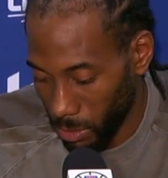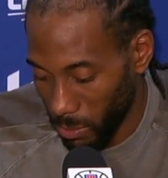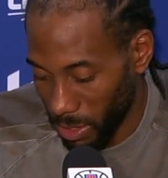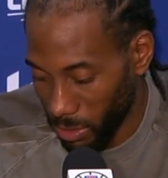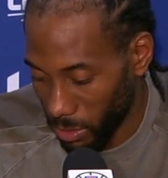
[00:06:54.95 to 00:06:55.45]

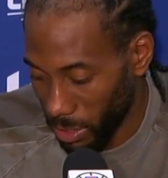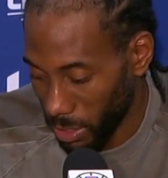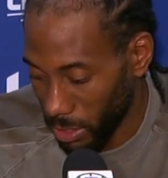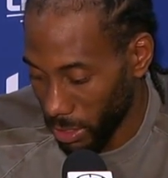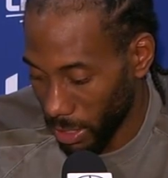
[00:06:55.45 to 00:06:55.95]
Nobody's going
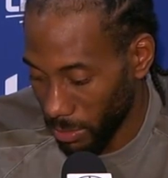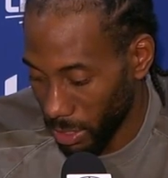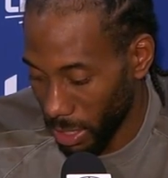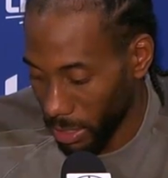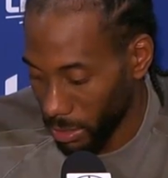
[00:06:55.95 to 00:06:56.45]
to get the same
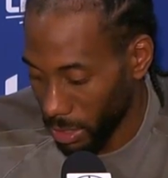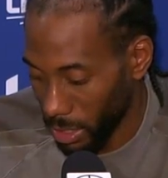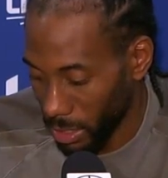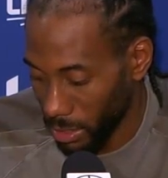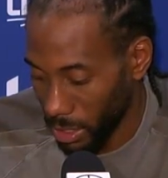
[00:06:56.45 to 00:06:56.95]
shots,
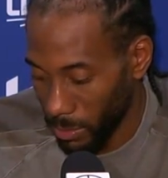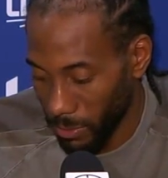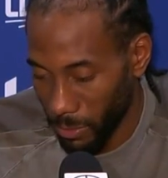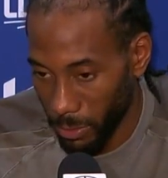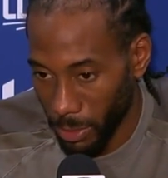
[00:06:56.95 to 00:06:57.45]
like I said
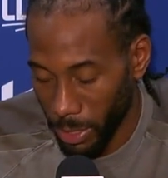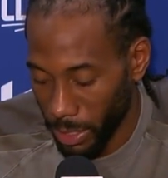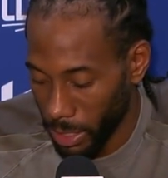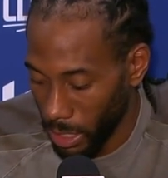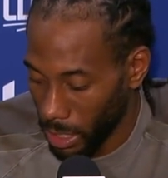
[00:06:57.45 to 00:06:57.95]

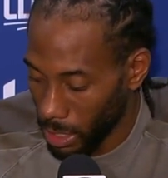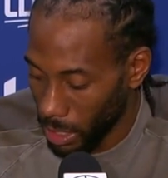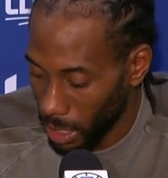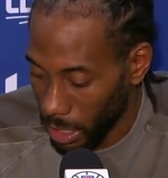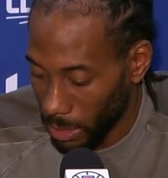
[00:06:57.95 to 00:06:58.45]
before.
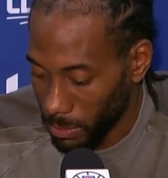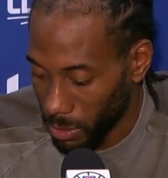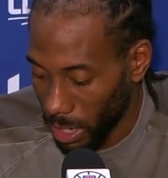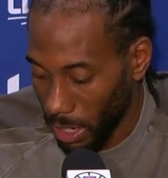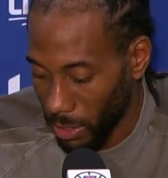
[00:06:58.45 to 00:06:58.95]

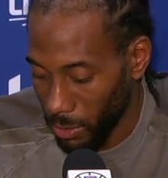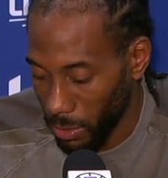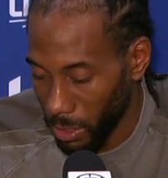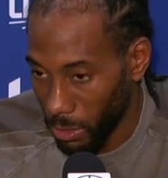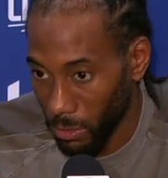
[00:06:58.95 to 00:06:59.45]
You got to
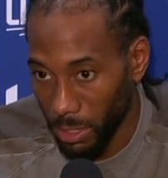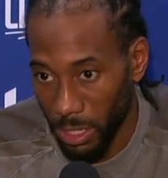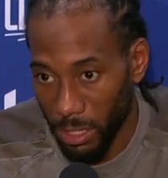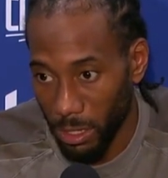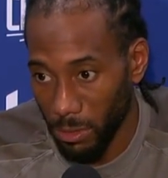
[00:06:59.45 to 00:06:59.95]
do the little
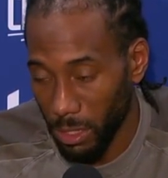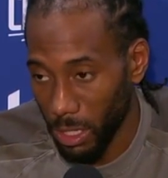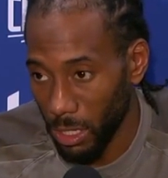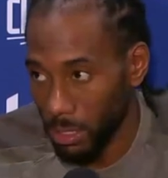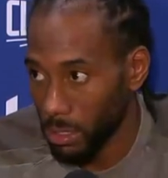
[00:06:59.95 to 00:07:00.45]
detailed
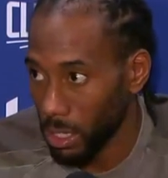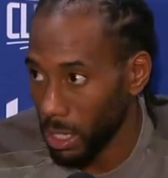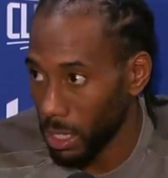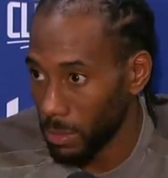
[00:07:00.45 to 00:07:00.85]
things